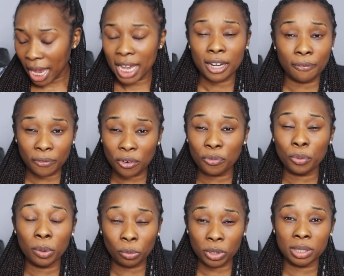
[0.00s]
And the fourth
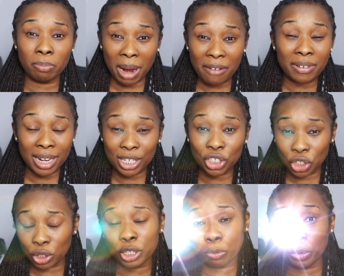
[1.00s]
one was my
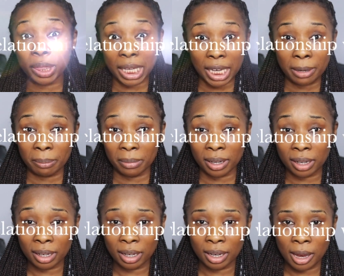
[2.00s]
relationship with Him,
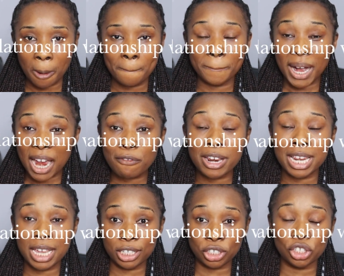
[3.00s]
my
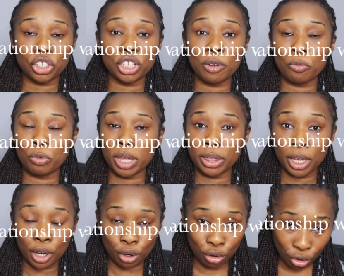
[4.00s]
relationship
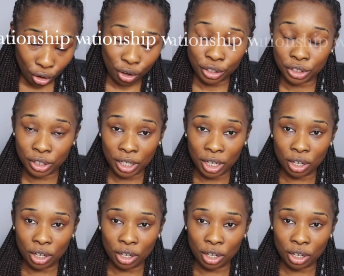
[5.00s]
with God.